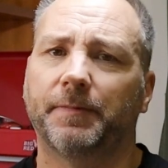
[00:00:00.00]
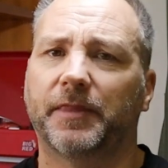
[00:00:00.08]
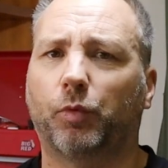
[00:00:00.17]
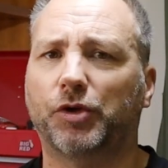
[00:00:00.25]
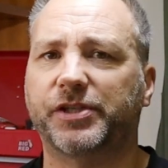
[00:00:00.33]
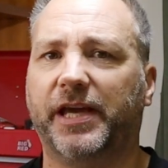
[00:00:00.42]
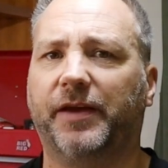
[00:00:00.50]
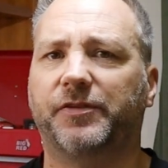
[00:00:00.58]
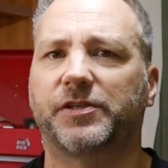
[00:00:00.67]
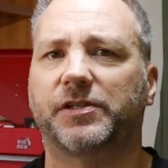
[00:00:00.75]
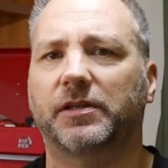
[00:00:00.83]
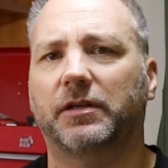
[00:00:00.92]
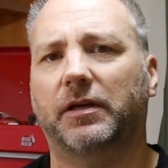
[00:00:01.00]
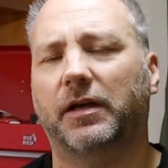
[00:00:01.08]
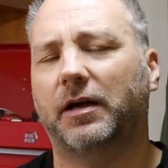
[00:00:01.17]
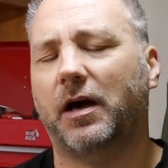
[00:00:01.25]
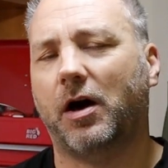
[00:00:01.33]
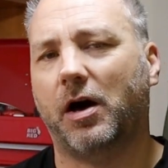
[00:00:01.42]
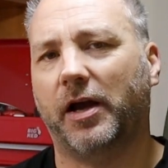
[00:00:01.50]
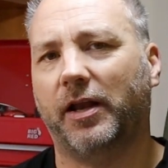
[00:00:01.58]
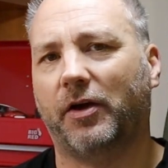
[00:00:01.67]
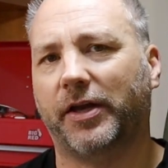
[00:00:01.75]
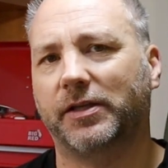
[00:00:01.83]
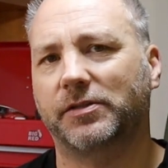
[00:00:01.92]
The what ifs, I
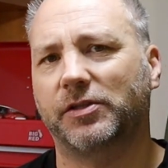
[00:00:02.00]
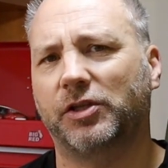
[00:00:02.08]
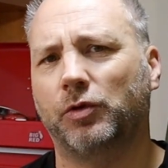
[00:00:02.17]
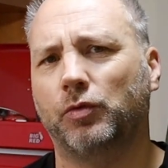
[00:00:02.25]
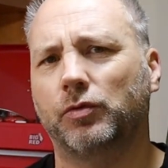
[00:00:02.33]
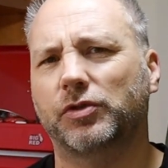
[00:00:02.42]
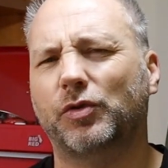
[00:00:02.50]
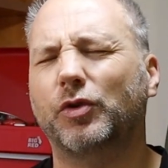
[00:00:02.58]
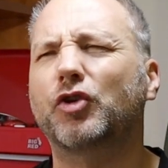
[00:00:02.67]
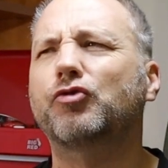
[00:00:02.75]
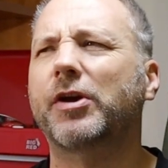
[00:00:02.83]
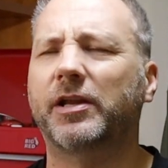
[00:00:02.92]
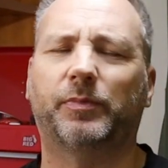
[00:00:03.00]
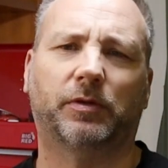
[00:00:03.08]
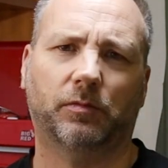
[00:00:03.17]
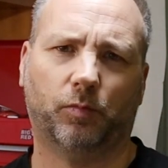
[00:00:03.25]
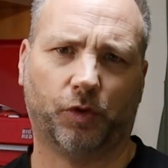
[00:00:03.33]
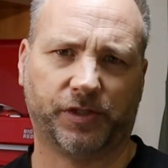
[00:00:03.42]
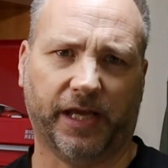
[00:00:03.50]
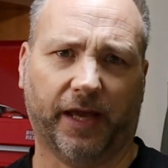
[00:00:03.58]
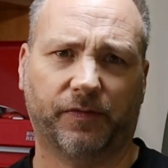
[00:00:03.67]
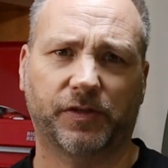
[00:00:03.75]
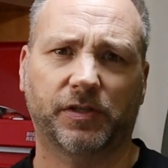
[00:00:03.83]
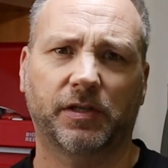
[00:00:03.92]
like to do sort of credible what
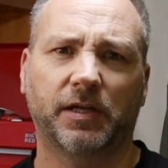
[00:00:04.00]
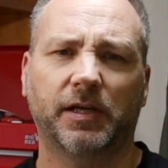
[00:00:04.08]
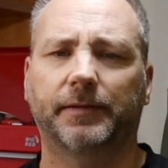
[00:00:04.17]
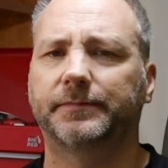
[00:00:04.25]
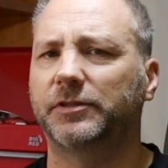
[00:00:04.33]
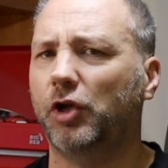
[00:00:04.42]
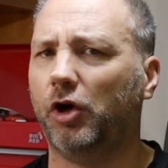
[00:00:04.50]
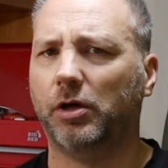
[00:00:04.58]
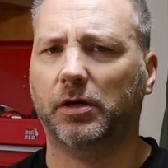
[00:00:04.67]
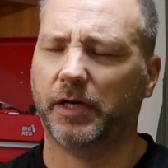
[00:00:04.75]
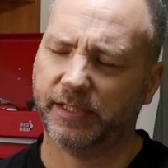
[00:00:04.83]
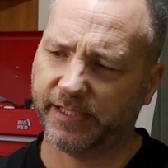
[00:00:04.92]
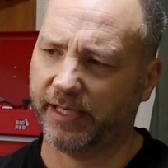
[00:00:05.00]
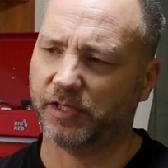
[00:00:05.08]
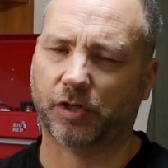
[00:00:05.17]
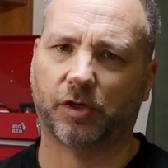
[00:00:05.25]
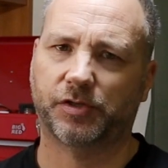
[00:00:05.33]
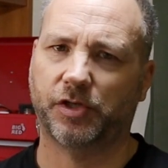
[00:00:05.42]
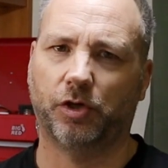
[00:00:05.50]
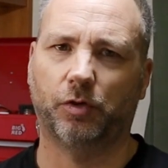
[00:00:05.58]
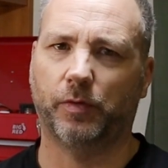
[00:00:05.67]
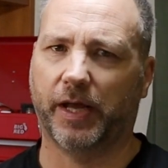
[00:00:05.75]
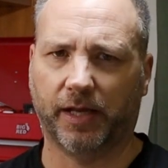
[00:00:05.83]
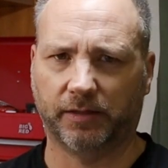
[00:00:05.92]
ifs, not a
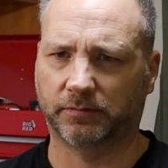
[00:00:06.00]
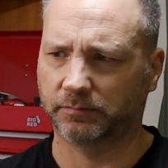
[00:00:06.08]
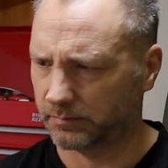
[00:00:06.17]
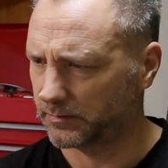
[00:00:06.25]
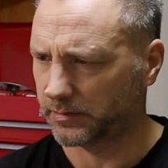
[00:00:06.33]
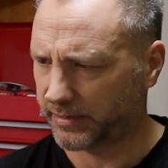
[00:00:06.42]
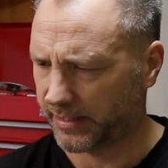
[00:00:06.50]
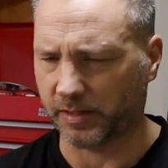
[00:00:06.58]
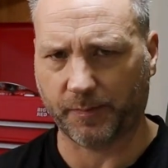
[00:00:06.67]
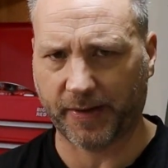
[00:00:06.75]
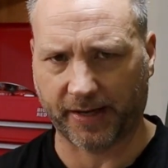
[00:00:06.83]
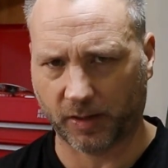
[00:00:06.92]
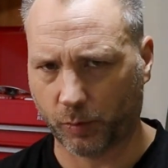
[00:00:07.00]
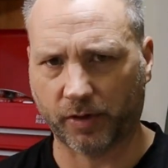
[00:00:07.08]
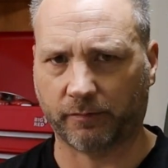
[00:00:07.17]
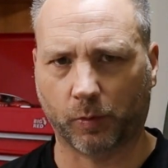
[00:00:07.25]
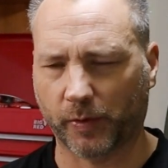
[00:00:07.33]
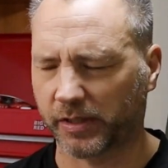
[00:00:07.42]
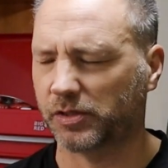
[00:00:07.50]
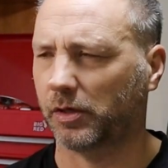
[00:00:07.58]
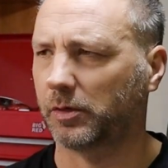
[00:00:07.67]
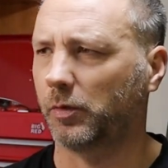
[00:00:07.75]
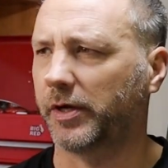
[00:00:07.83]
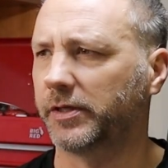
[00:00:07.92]
TSR-2 in desert pink with every wing
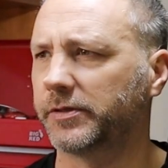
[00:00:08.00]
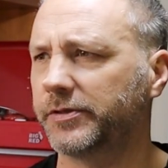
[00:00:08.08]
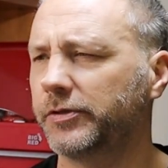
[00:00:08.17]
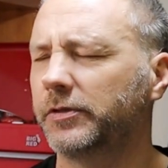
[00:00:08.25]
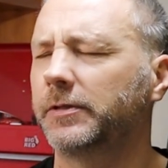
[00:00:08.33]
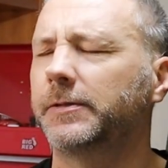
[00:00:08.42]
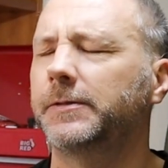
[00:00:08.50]
sidewinders.